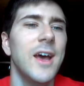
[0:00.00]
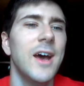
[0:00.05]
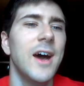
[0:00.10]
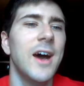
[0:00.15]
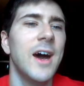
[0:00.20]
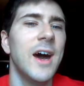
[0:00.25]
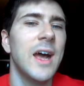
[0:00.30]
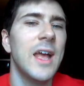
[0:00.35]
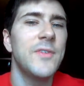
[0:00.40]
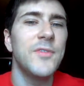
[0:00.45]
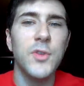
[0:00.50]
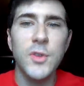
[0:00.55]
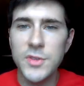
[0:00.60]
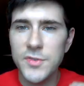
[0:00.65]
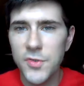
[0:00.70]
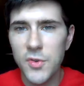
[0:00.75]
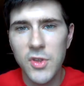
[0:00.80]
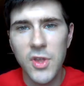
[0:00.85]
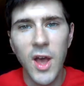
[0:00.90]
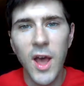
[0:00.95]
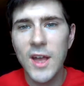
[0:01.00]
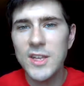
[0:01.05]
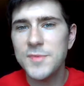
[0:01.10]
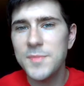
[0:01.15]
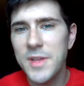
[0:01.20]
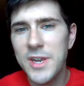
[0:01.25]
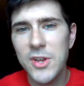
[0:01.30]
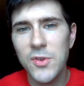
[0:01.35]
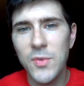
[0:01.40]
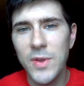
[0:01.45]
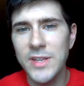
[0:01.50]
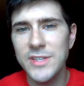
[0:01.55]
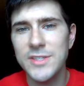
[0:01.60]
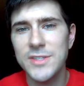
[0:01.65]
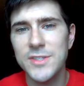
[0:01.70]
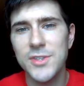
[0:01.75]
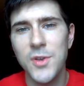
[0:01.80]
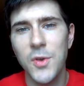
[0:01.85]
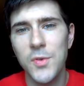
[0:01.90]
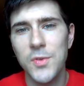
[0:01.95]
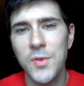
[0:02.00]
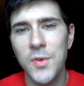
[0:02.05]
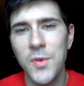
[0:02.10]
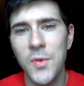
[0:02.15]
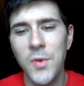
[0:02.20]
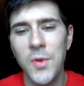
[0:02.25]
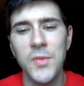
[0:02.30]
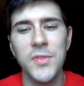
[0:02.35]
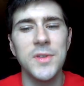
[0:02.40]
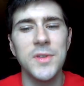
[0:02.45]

If you use it for cosmetic reasons, coconut oil,